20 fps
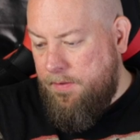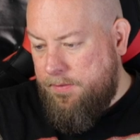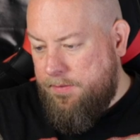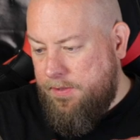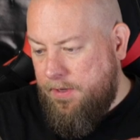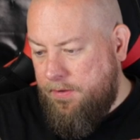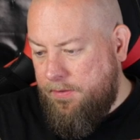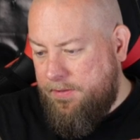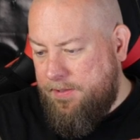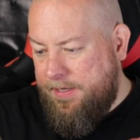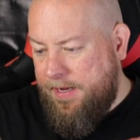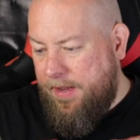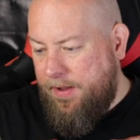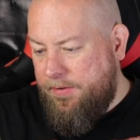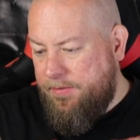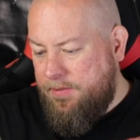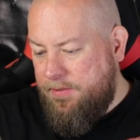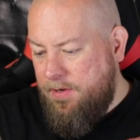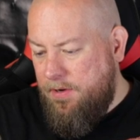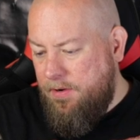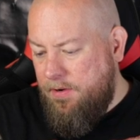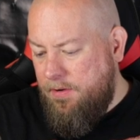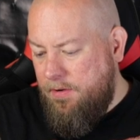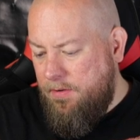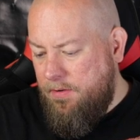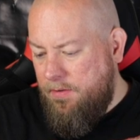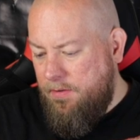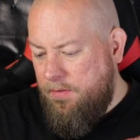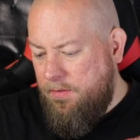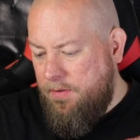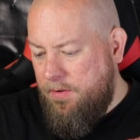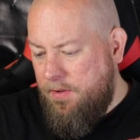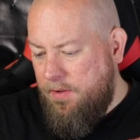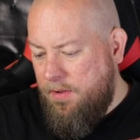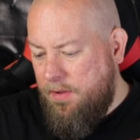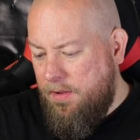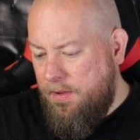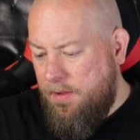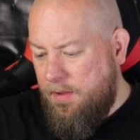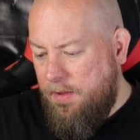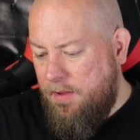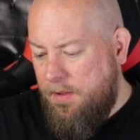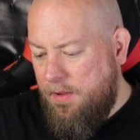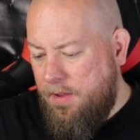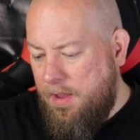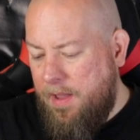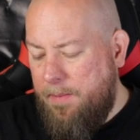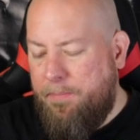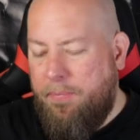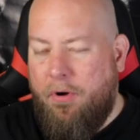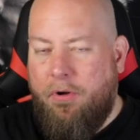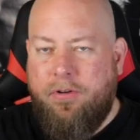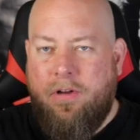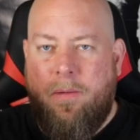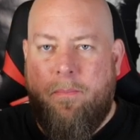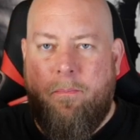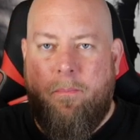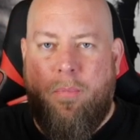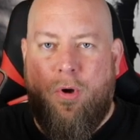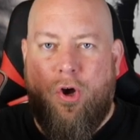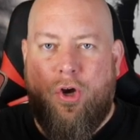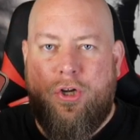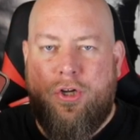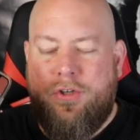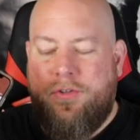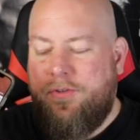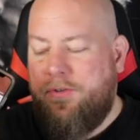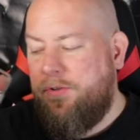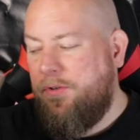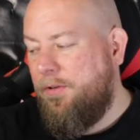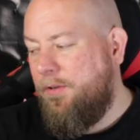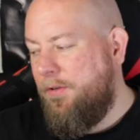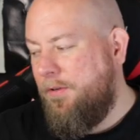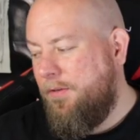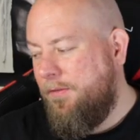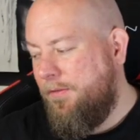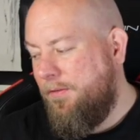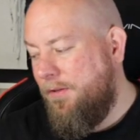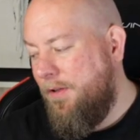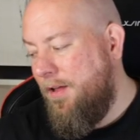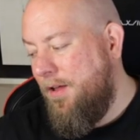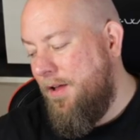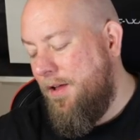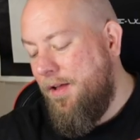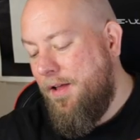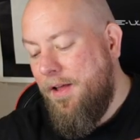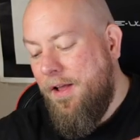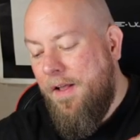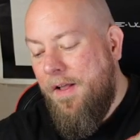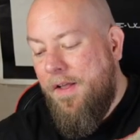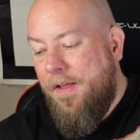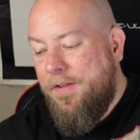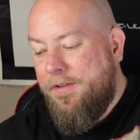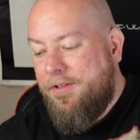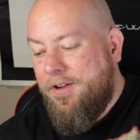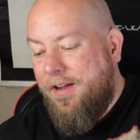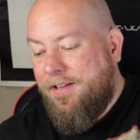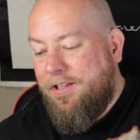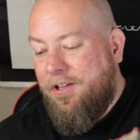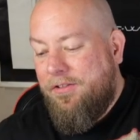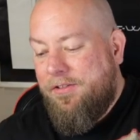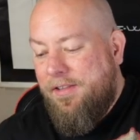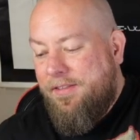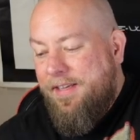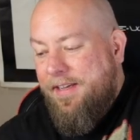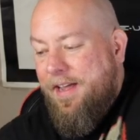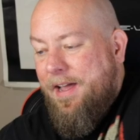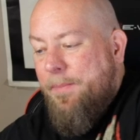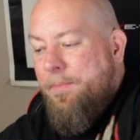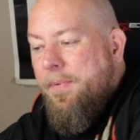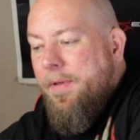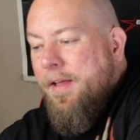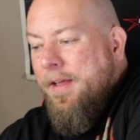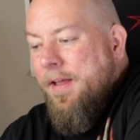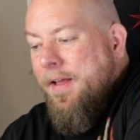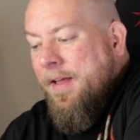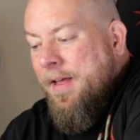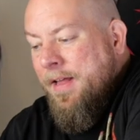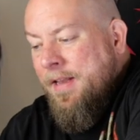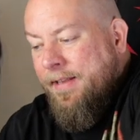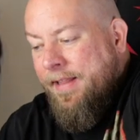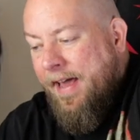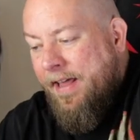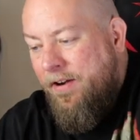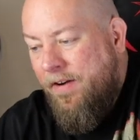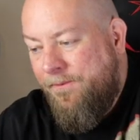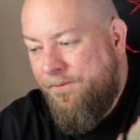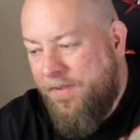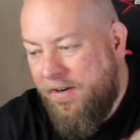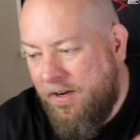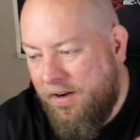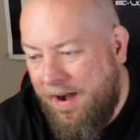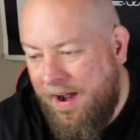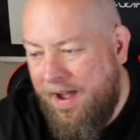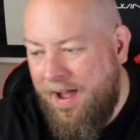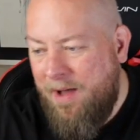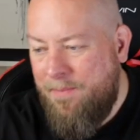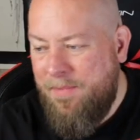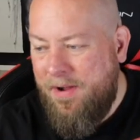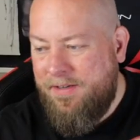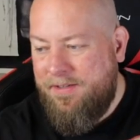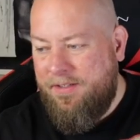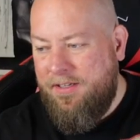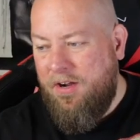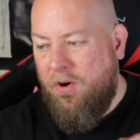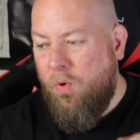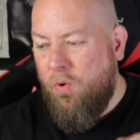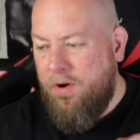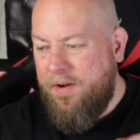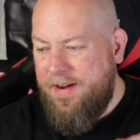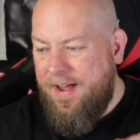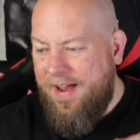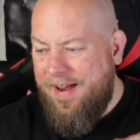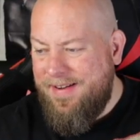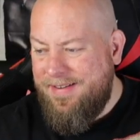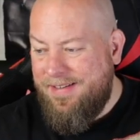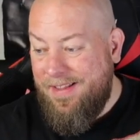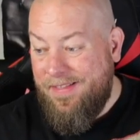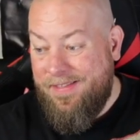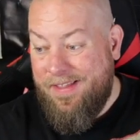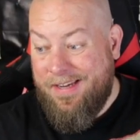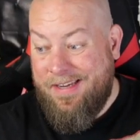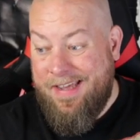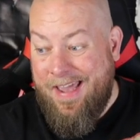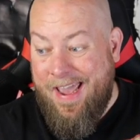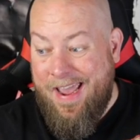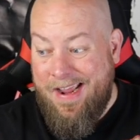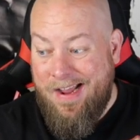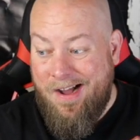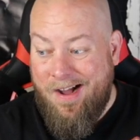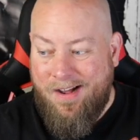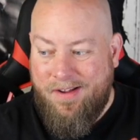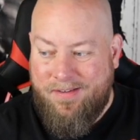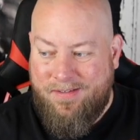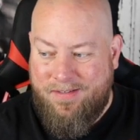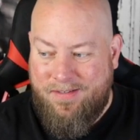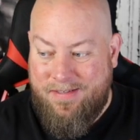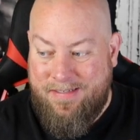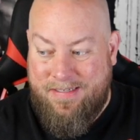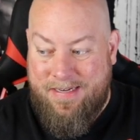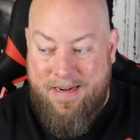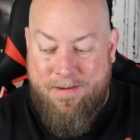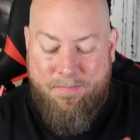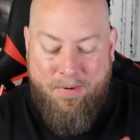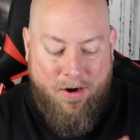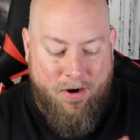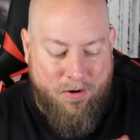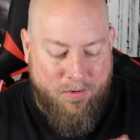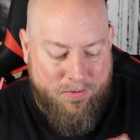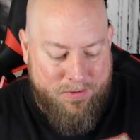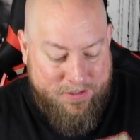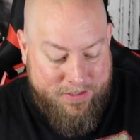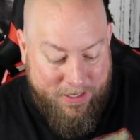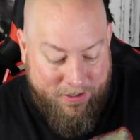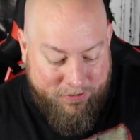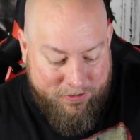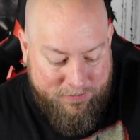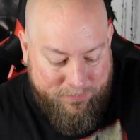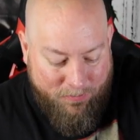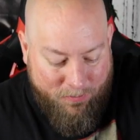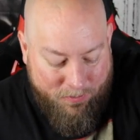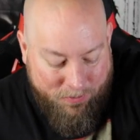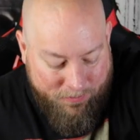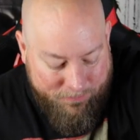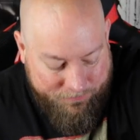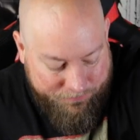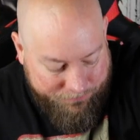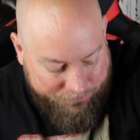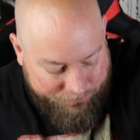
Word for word: So, sells new, it pulled up books. So I have to look the thing up later and figure out how much the Organize the Chaos Depot sells for.